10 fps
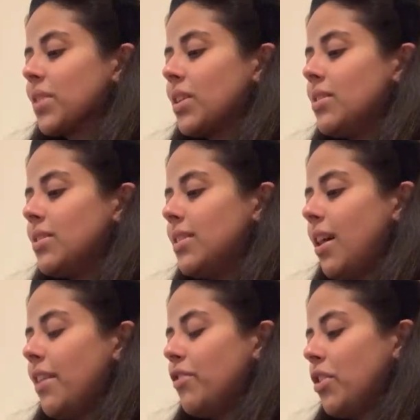the
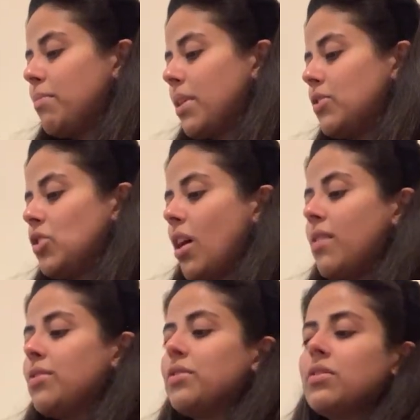live on my
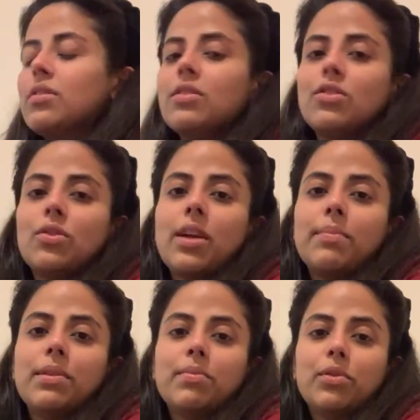channel so
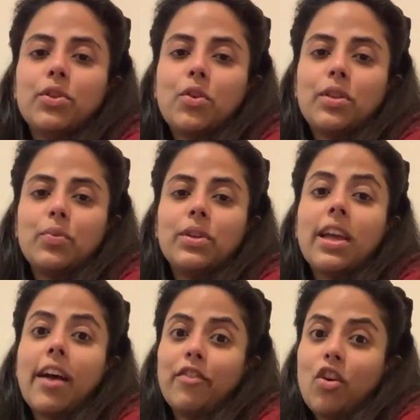that people know that we
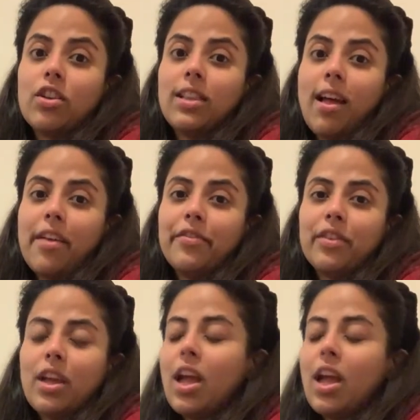have gone live.